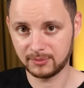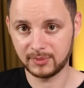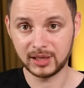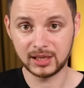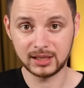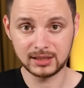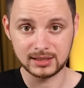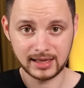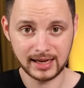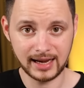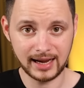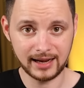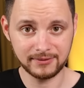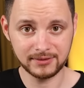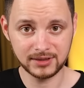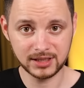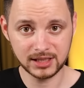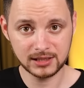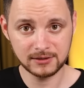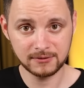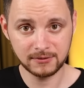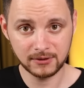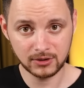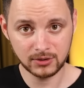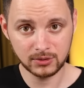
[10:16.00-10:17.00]
Because I have
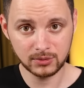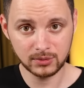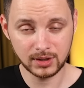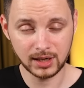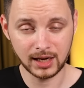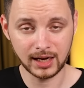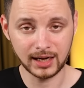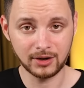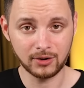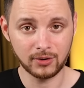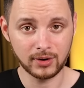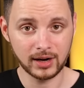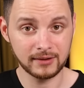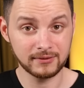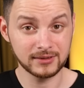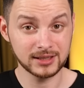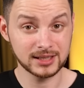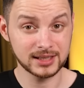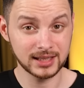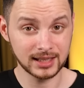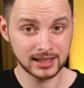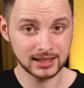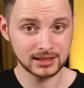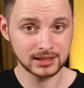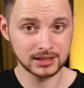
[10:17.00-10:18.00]
this phone, I don't have a
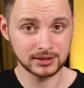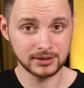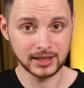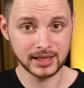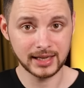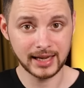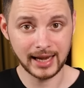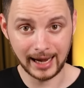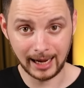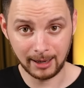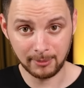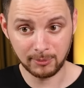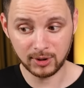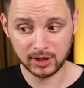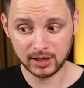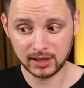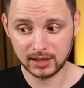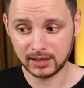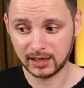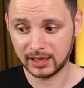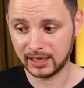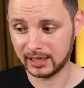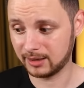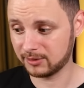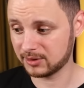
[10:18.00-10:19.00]
secondary
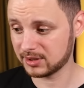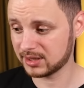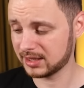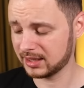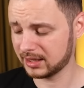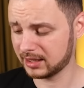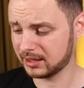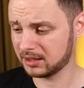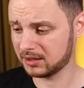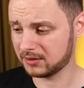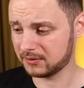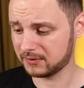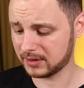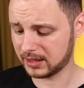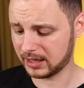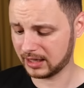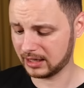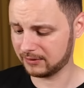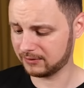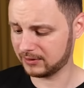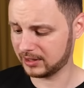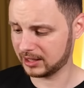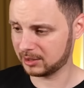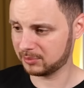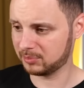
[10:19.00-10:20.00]
camera and I was thinking of kind
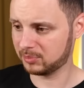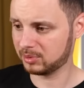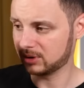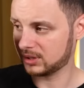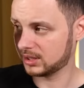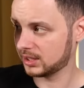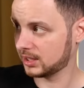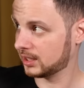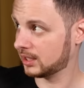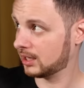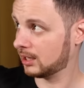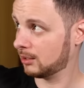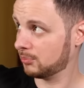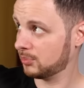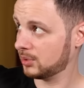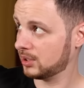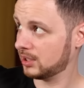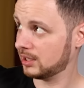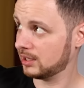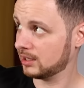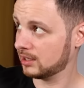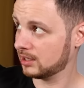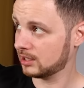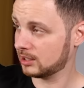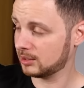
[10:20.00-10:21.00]
of like putting it up
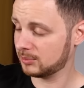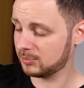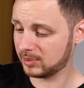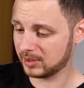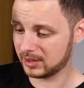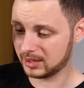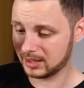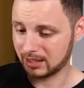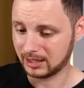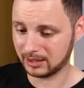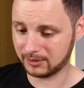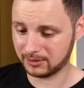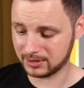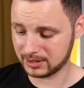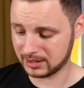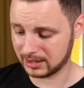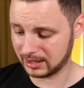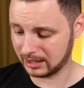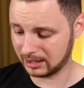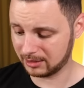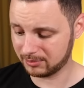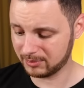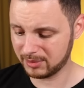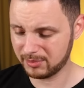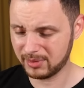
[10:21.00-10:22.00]
here, but then I was
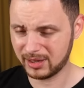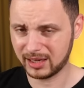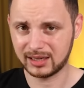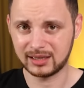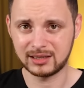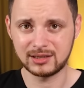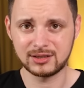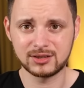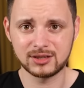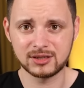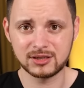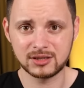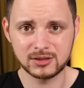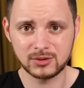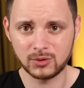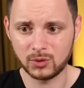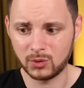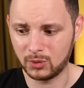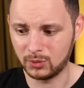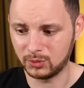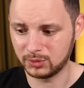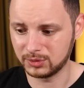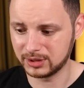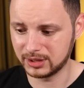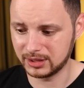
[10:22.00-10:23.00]
like, maybe I can just
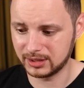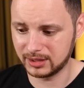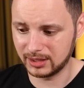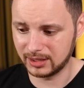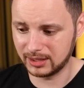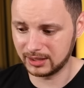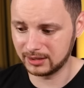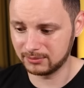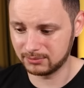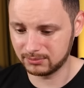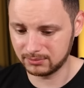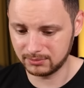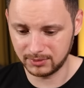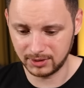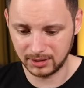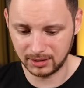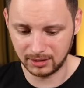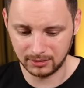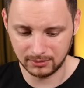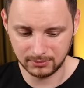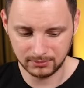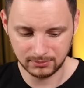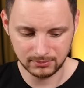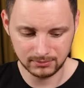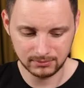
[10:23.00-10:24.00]
hold it and you
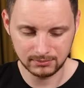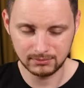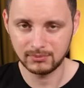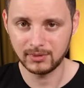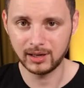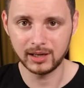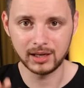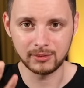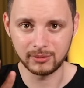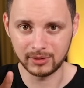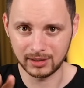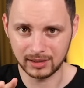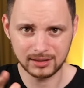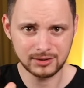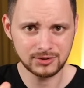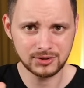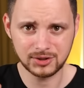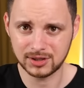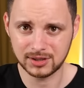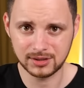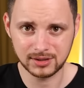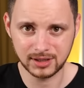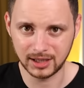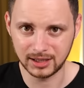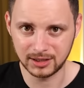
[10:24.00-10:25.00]
know, anyway, let's
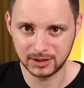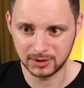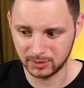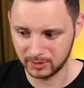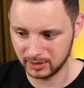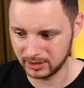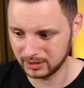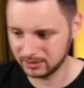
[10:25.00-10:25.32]
just get to